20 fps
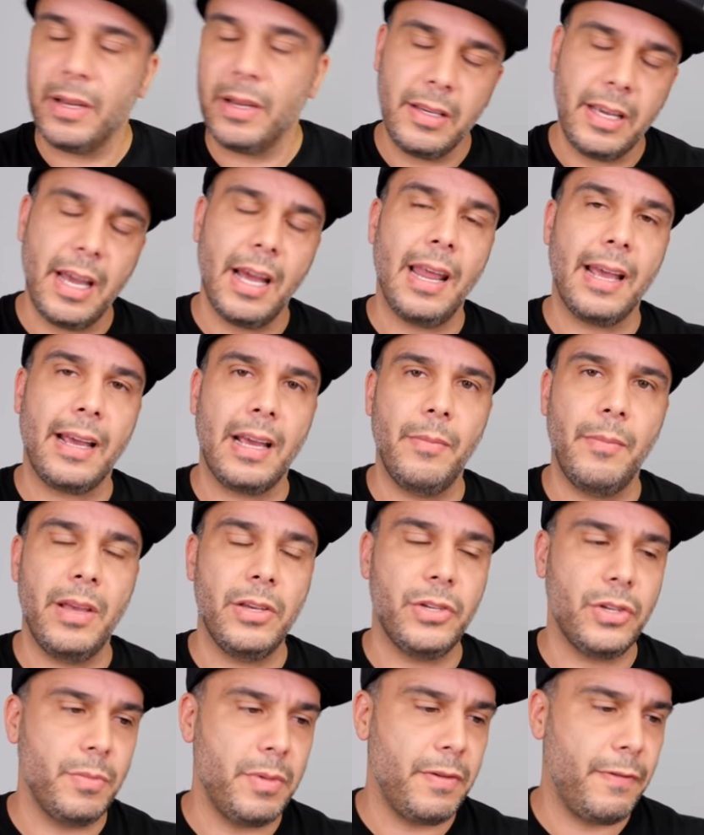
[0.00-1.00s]
And yeah, like I
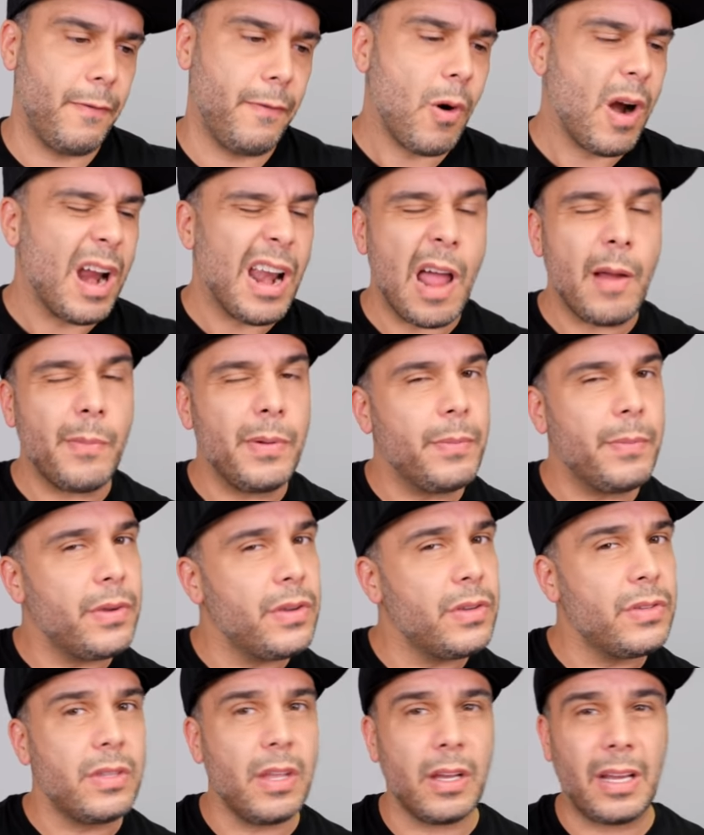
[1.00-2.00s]
mentioned before, a lot of people
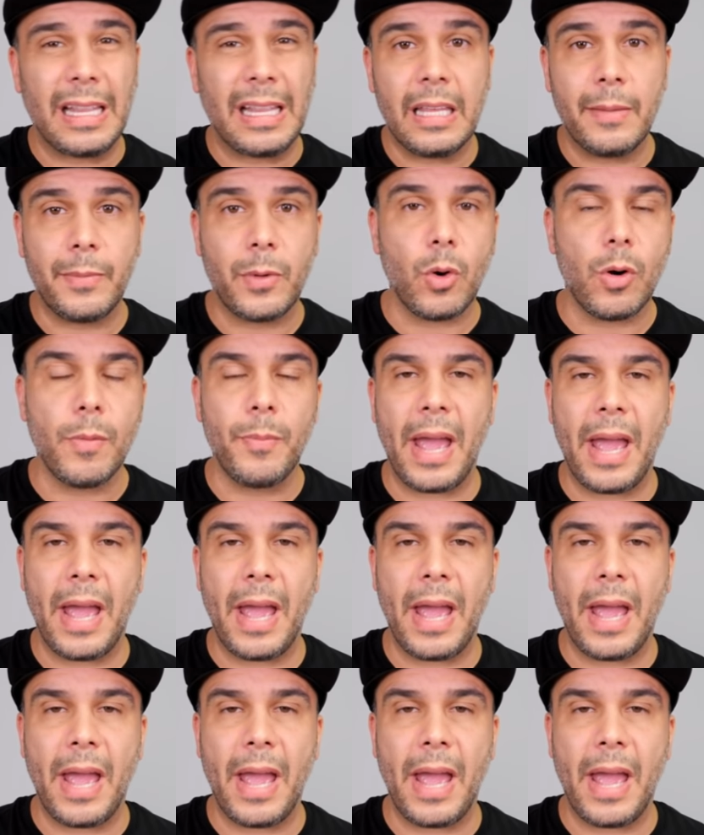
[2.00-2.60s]
use the clipcore